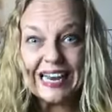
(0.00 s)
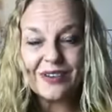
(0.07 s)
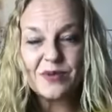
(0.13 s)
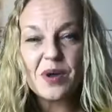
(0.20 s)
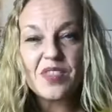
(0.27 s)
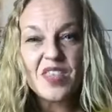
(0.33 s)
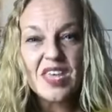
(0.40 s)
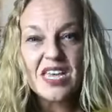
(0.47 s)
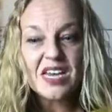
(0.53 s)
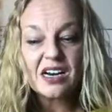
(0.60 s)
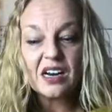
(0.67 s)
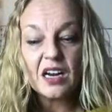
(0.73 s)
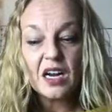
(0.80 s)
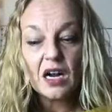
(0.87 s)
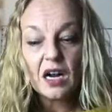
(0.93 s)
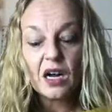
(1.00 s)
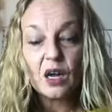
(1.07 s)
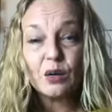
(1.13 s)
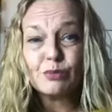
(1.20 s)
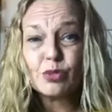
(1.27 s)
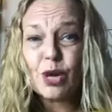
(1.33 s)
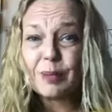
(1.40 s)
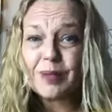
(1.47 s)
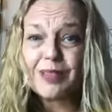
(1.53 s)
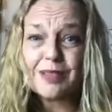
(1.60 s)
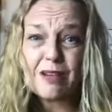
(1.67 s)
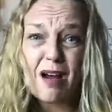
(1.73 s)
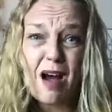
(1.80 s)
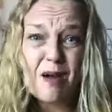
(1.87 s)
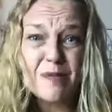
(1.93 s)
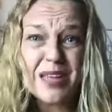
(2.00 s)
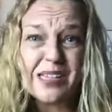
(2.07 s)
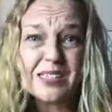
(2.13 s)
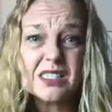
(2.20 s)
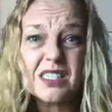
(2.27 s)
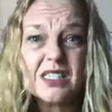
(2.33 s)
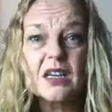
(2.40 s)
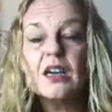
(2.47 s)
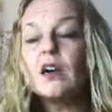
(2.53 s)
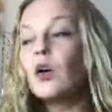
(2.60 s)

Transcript: with it, drop it in the comments.